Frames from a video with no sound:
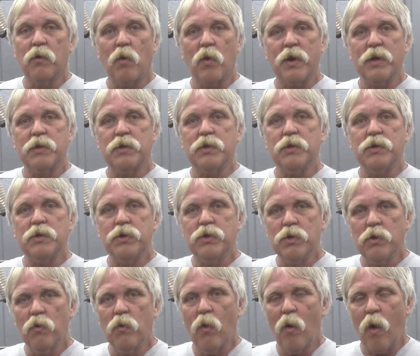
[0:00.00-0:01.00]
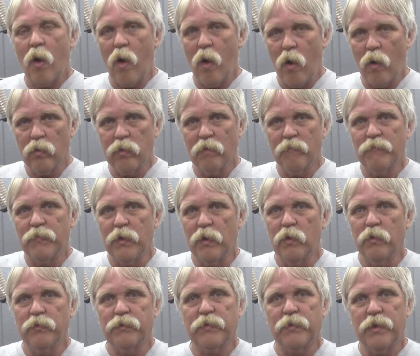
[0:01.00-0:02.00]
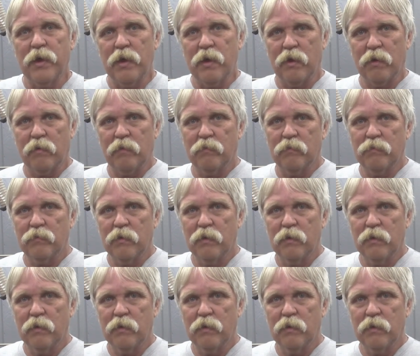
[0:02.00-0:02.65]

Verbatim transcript: going to do all of those things?